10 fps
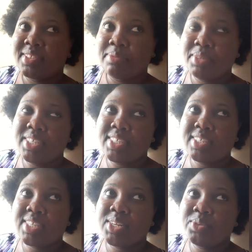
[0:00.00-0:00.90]

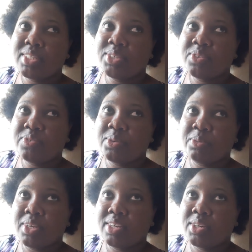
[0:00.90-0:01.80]
Persons close enough to
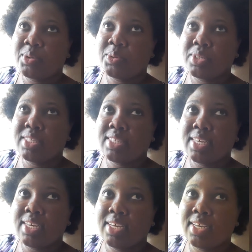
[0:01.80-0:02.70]
me would
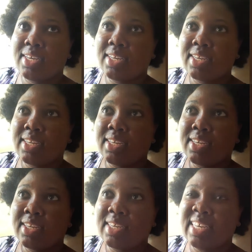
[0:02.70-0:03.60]
say
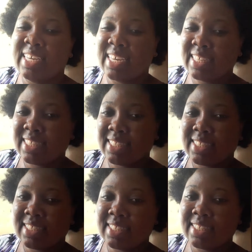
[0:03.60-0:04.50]

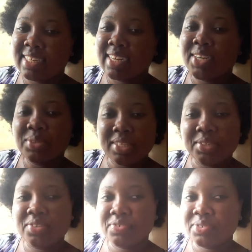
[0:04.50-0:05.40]
yes. Close
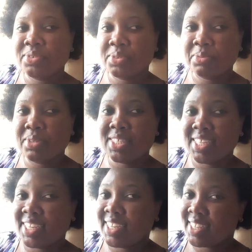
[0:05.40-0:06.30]
enough would say
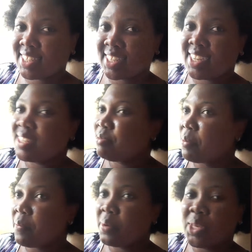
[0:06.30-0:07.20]
yes, because
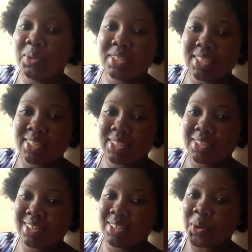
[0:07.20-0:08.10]
probably use it
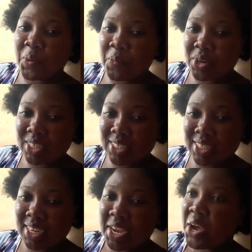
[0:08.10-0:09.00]
so much
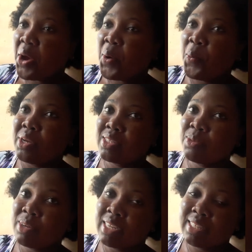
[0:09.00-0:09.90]
where
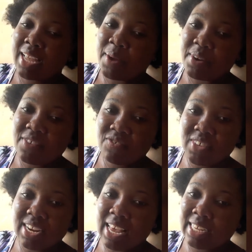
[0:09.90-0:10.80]
some of the time they
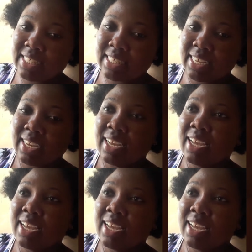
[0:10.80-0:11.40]
feel like say,